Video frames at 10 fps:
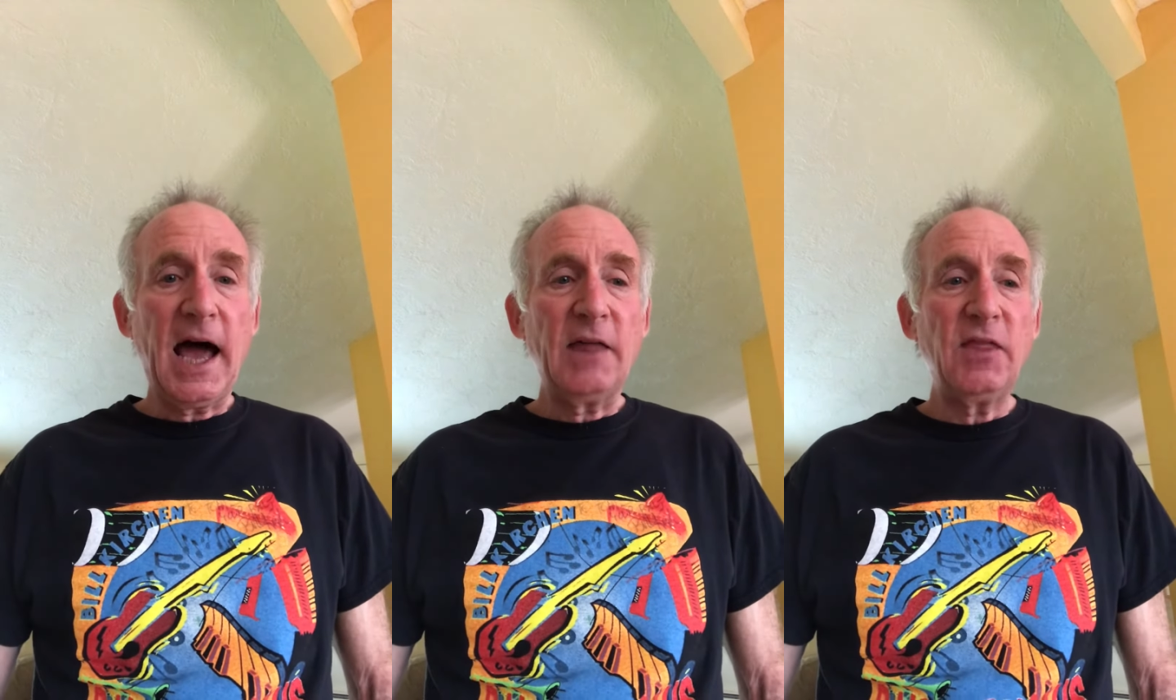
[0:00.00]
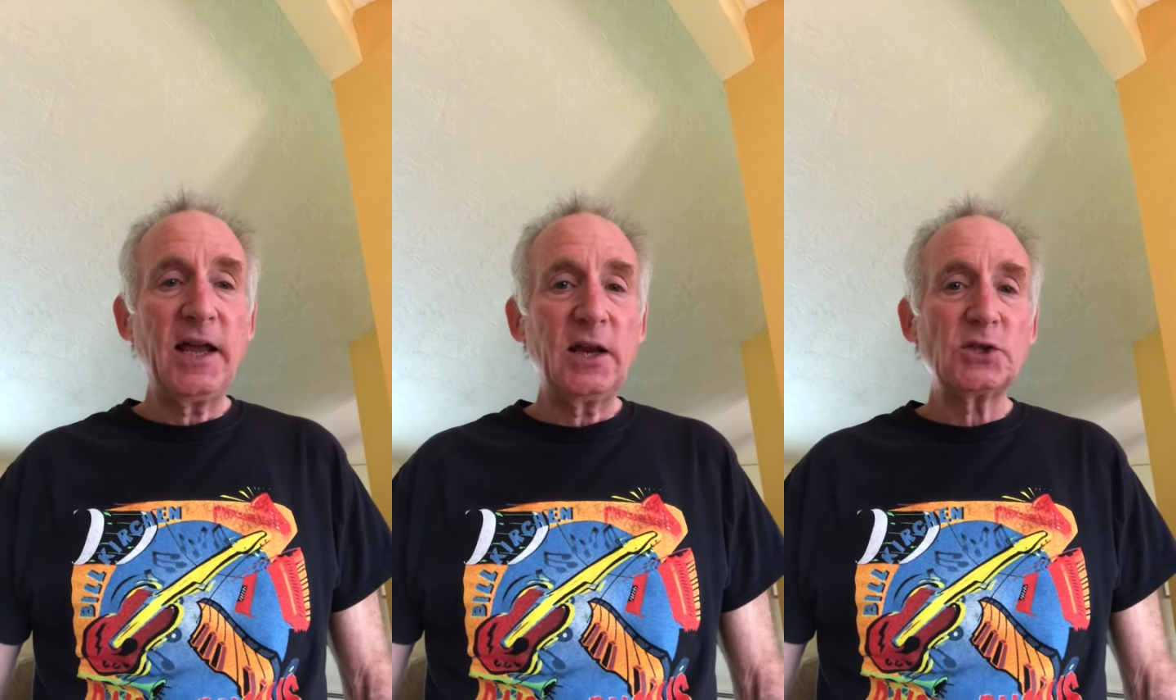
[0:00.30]
I
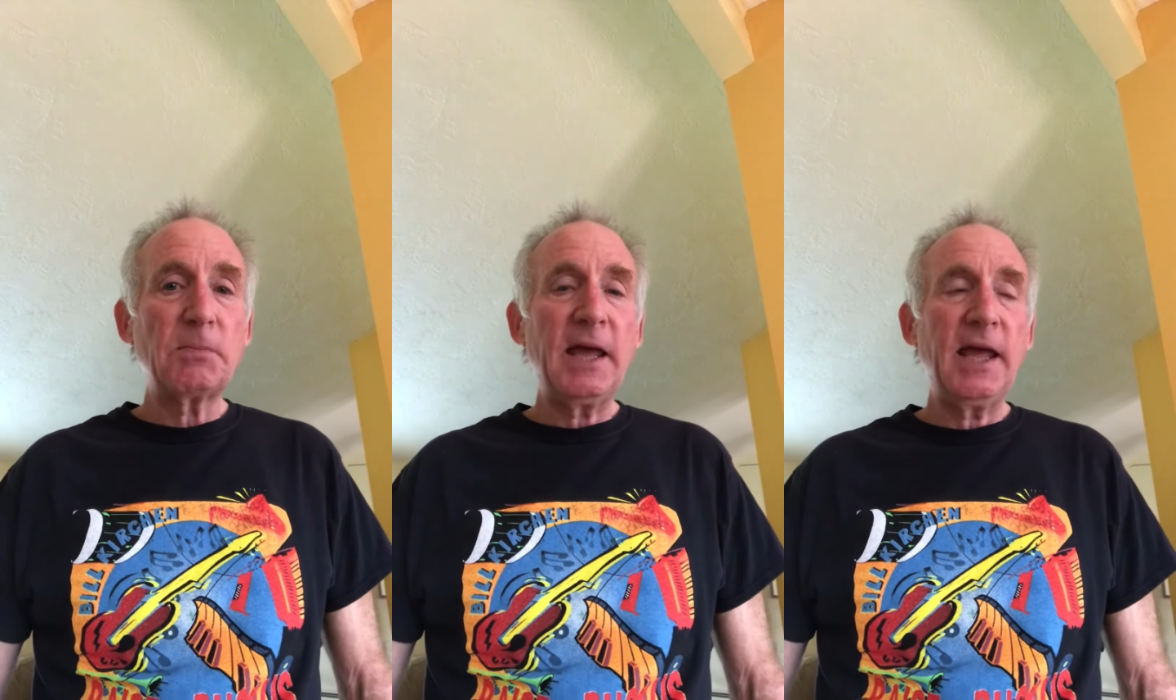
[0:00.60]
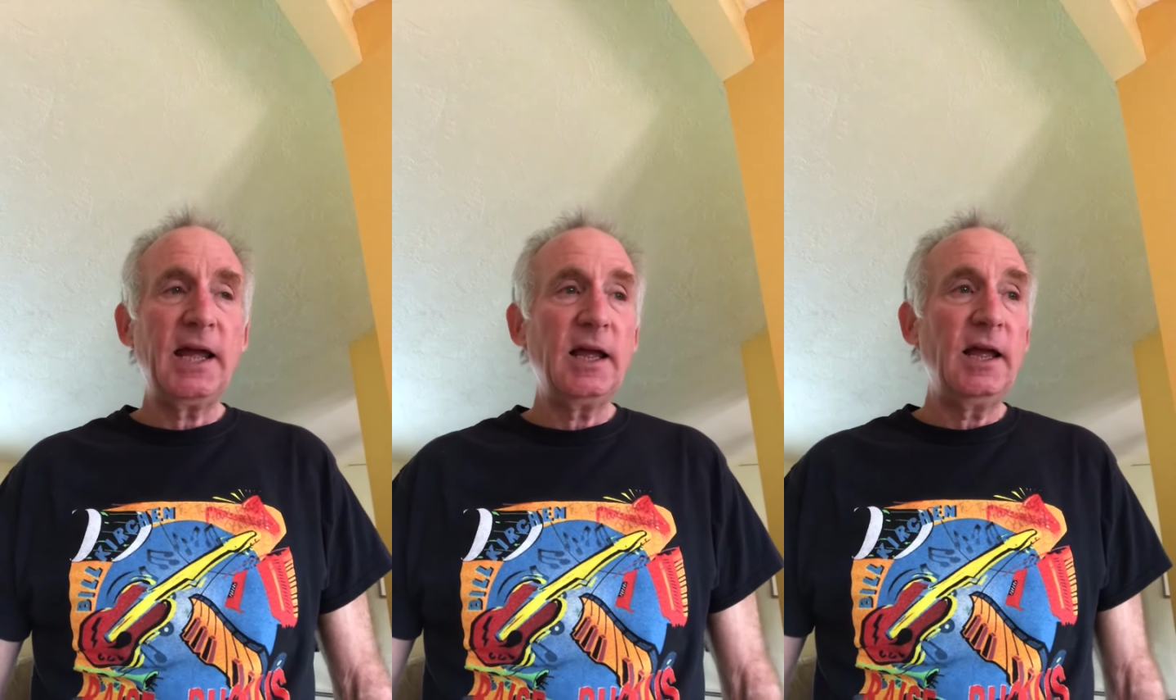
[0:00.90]
think it is
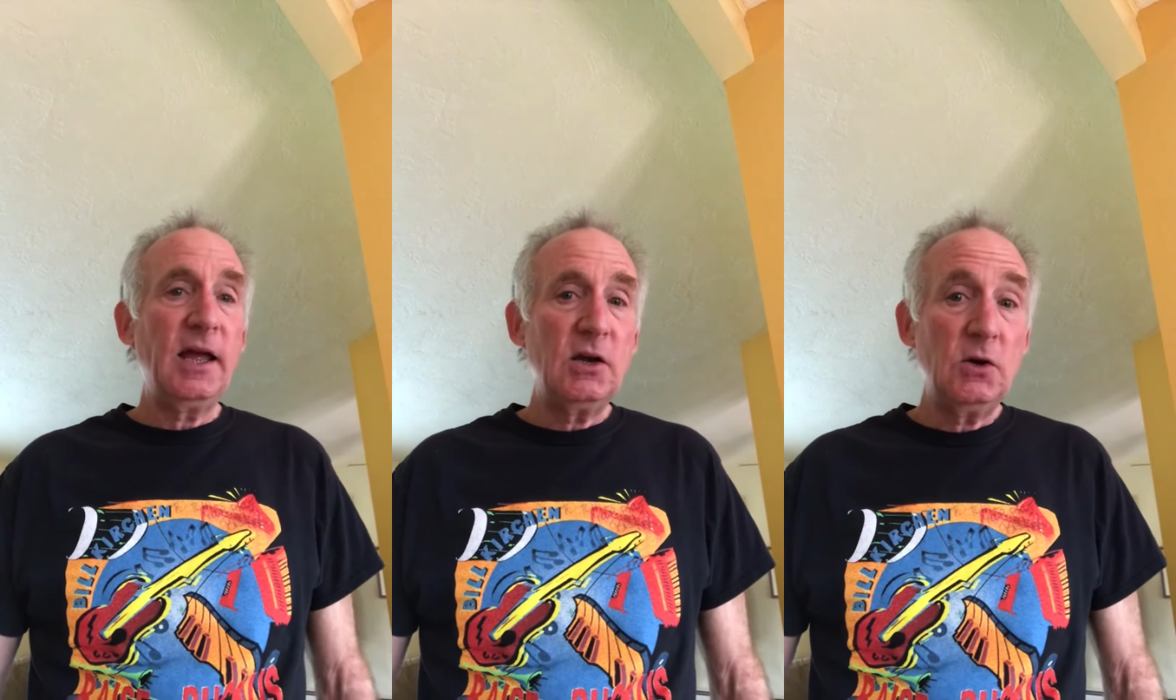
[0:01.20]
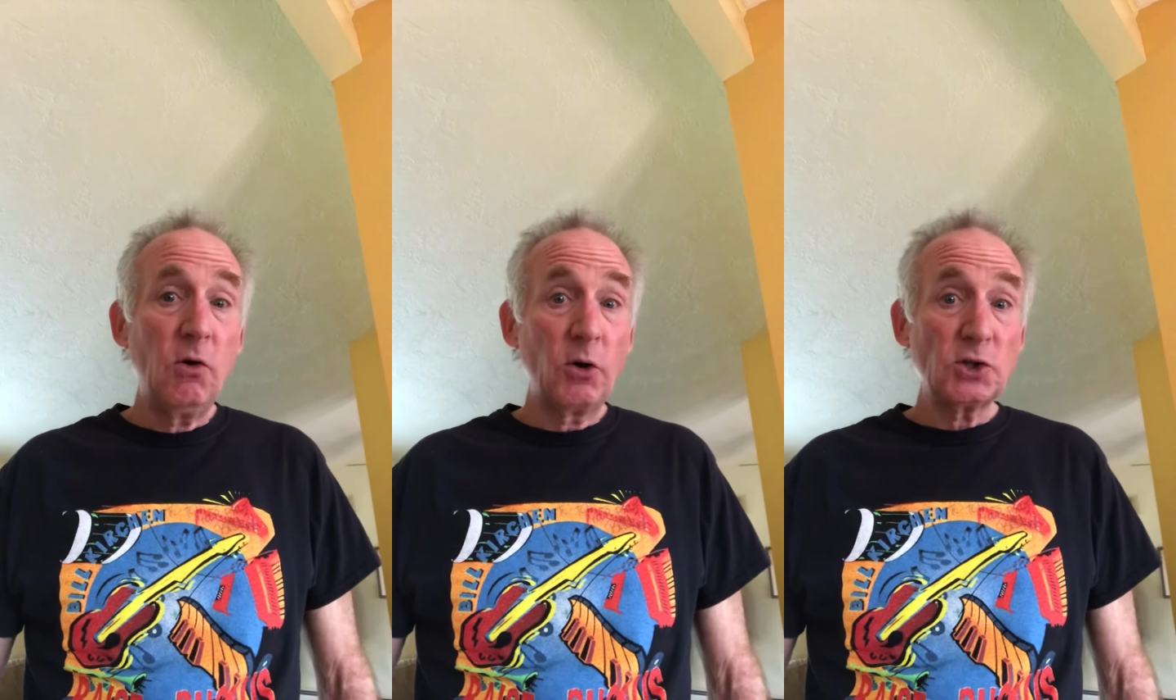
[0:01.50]
paying
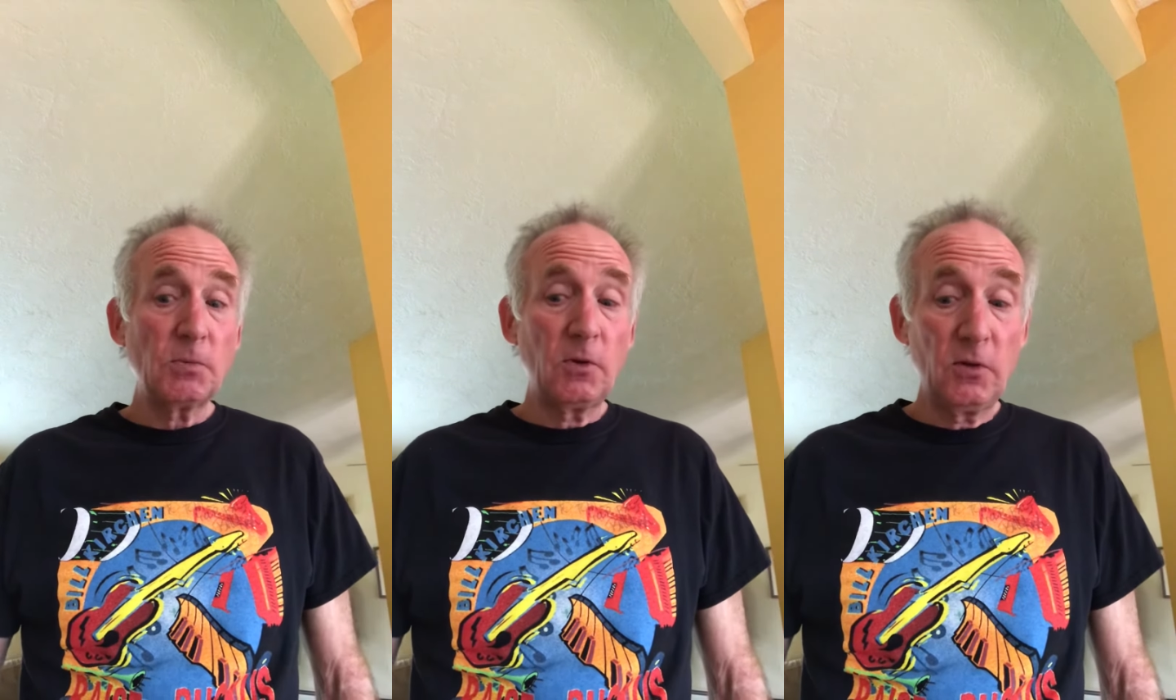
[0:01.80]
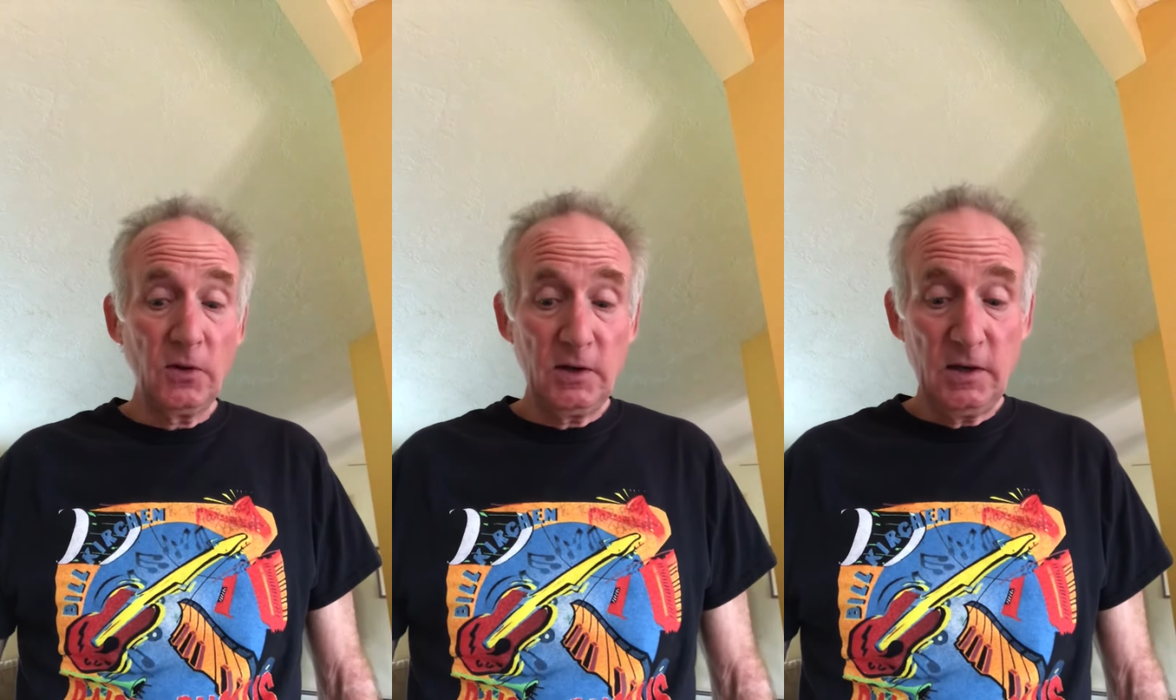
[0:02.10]
noticeable